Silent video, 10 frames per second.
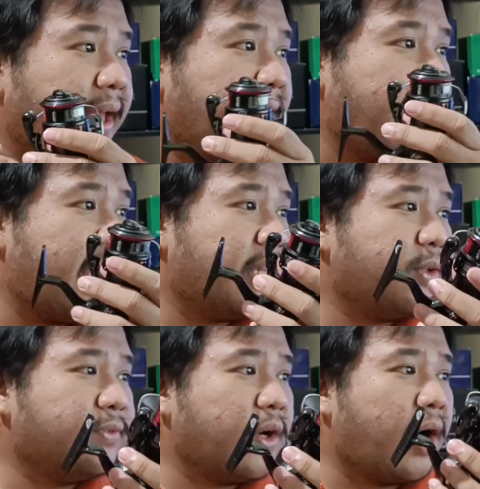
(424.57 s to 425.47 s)
And
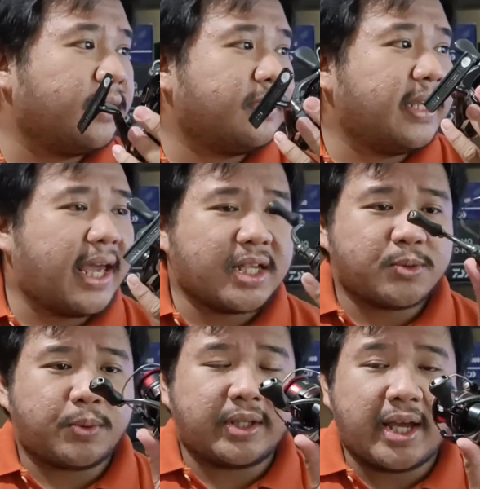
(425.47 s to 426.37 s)
you've got the X
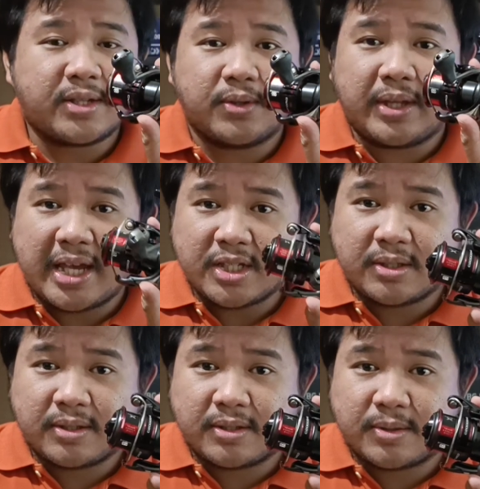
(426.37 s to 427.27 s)
Protect. So the X
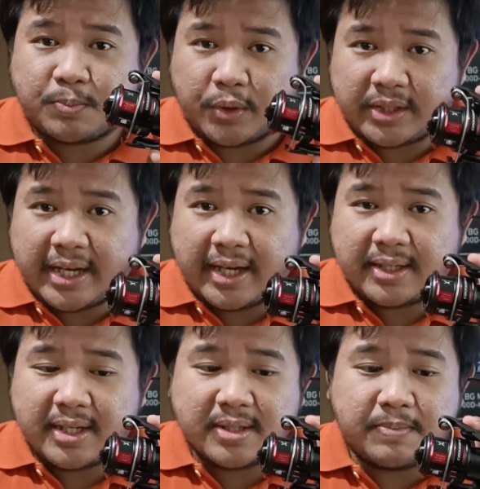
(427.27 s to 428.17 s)

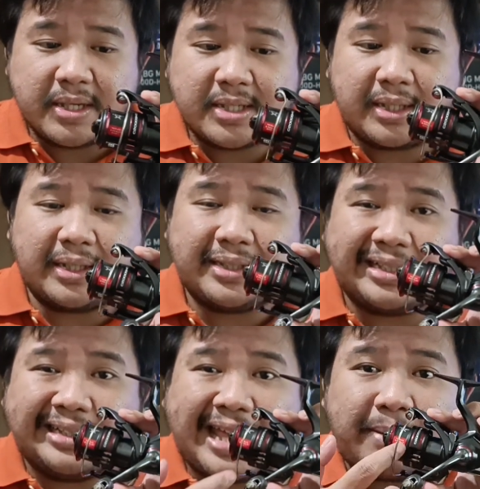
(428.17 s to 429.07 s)
Protect is basically
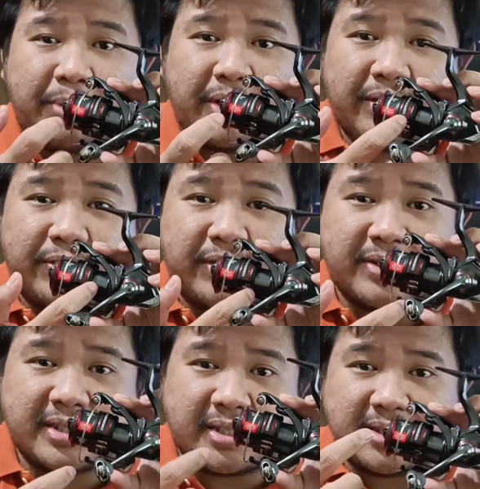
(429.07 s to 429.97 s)
the labyrinth
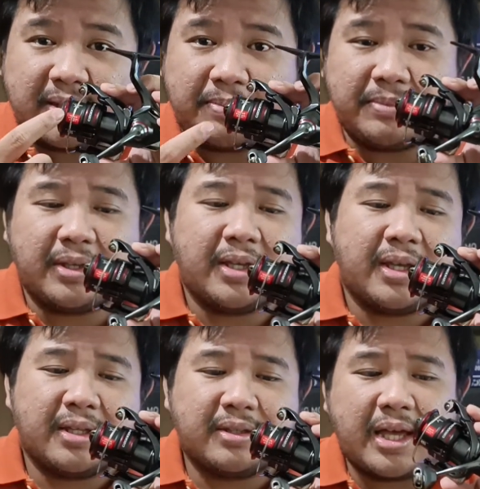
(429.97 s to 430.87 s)
system
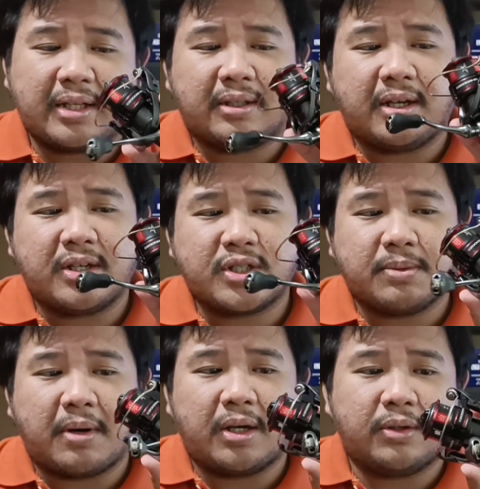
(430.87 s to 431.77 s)
that
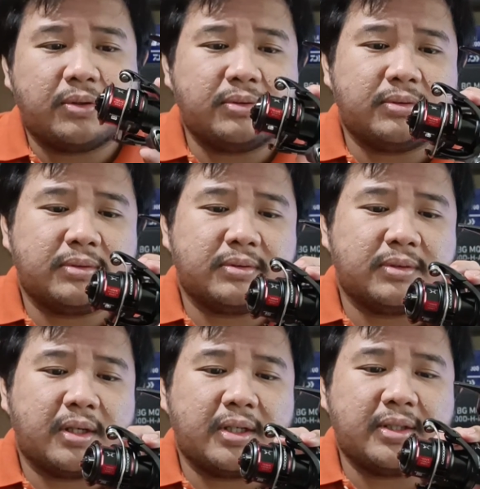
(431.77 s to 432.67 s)
Shimano
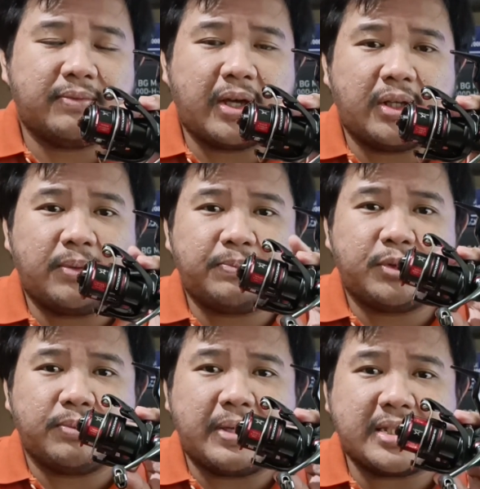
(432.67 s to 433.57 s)
developed
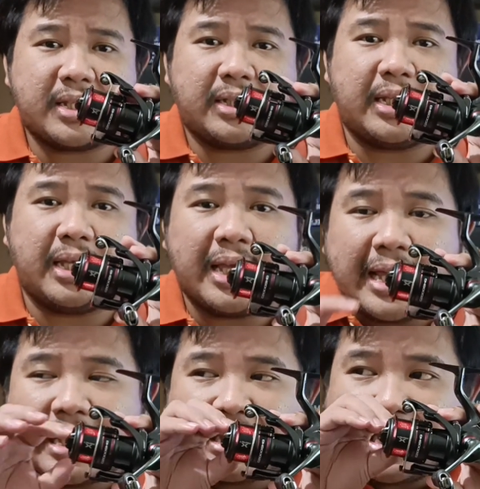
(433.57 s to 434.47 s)
to basically
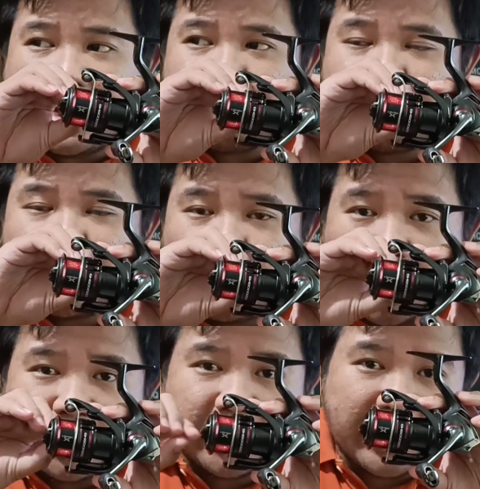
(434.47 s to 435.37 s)
keep
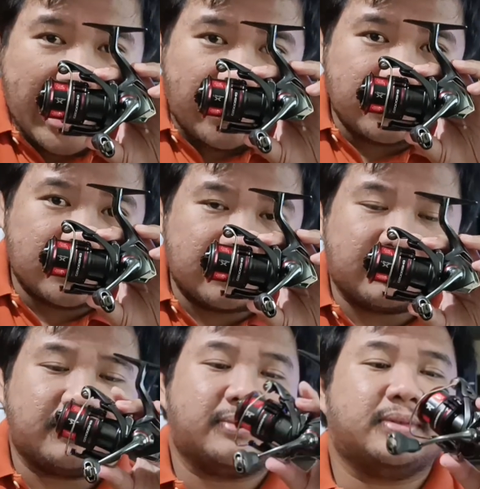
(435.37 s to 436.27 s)
water out,
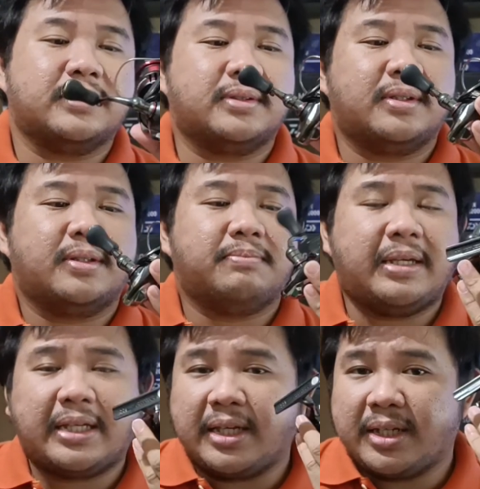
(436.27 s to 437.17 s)

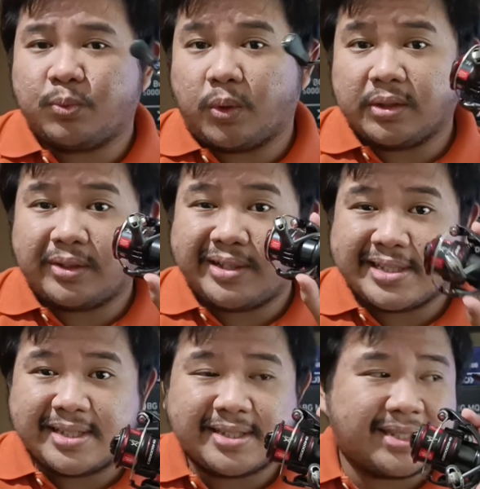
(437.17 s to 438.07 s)
making it water
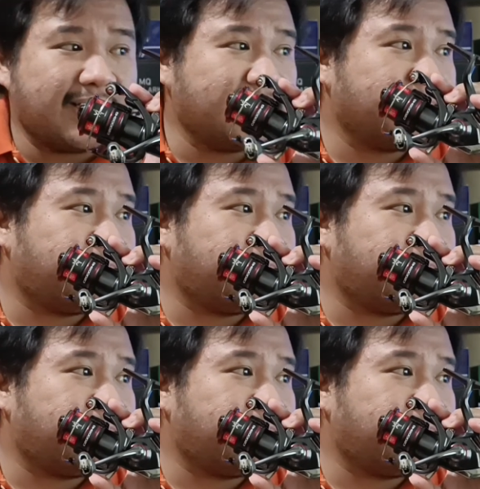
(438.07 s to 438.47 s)
resistant.